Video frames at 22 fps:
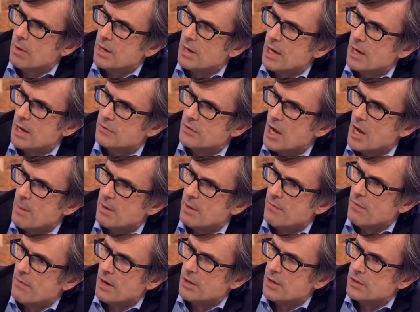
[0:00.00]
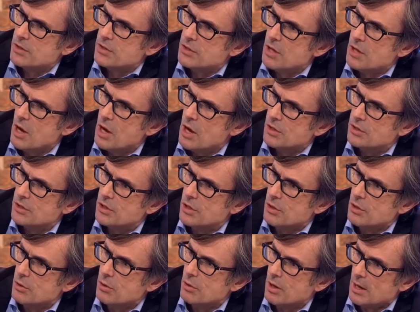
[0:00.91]
we're running out of time, but if I could just
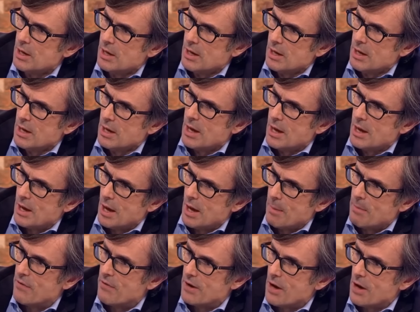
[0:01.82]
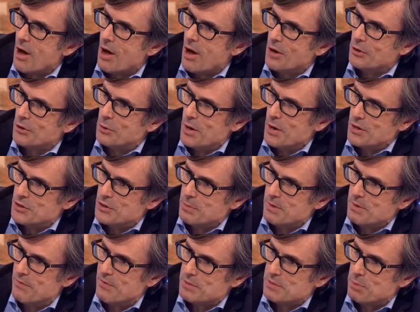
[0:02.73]
ask you I'm afraid a hard
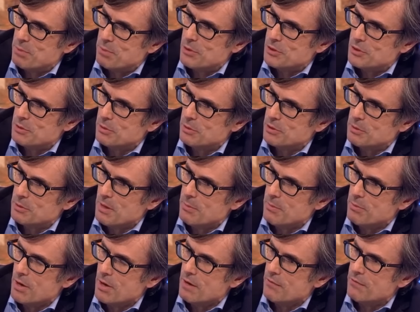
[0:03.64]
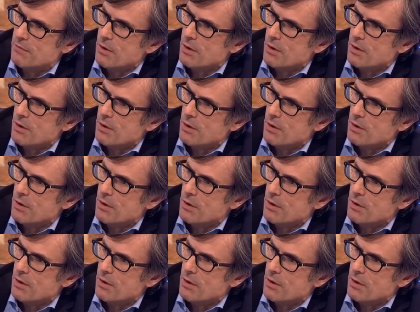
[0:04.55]
question, but if it's possible mm. to be